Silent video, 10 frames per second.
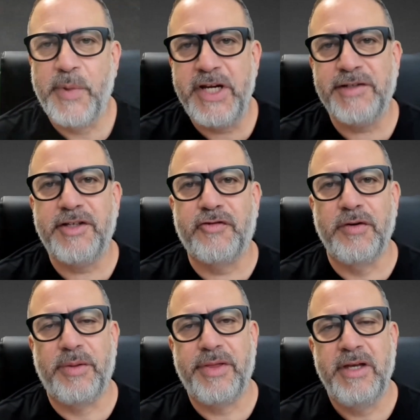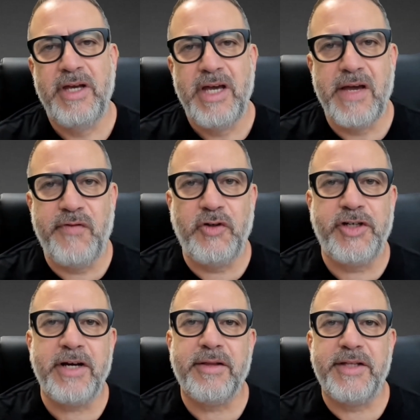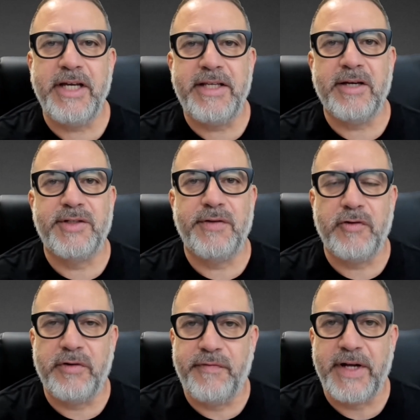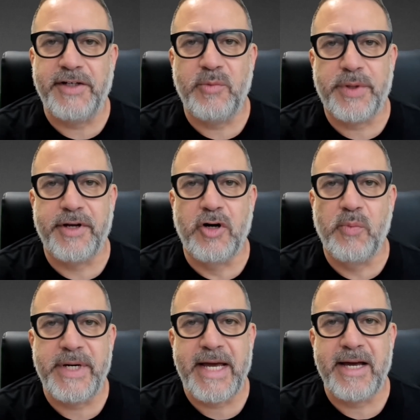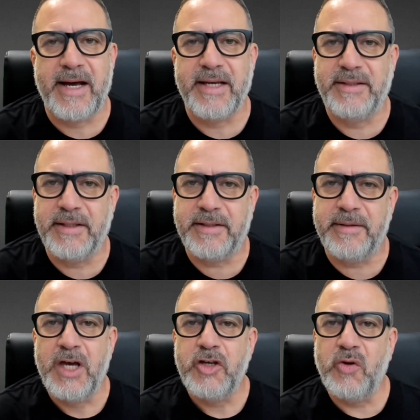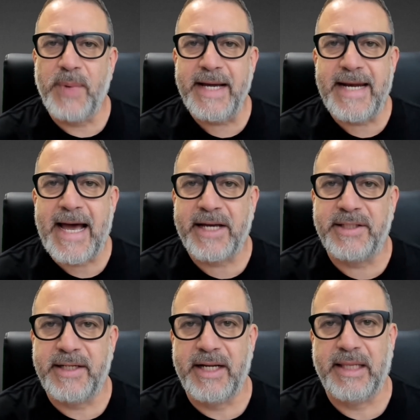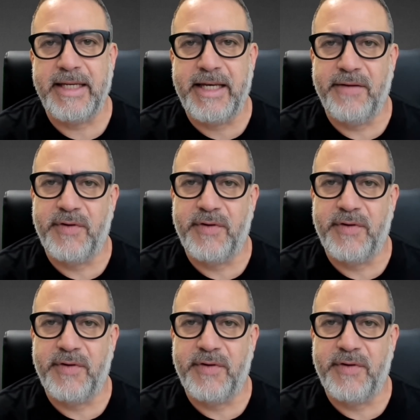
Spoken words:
here's the truth. If you share the details of your invention with an OpenAI system, you might accidentally give it